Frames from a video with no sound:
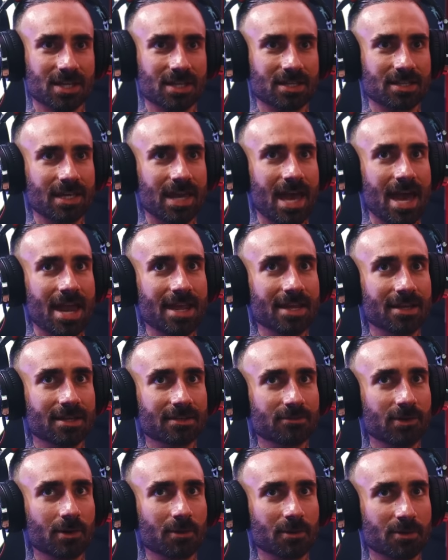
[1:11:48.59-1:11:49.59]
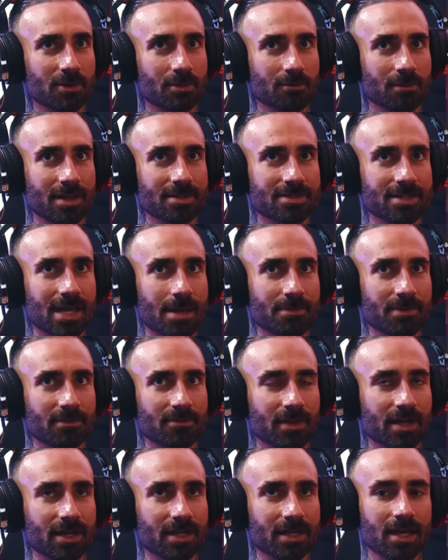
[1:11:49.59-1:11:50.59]
like the headache of going through the red tape
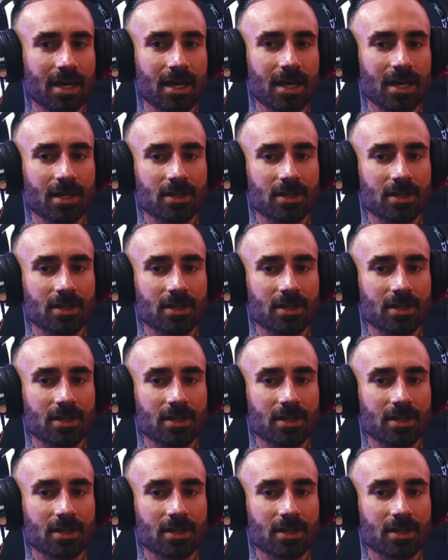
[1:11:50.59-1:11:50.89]
of like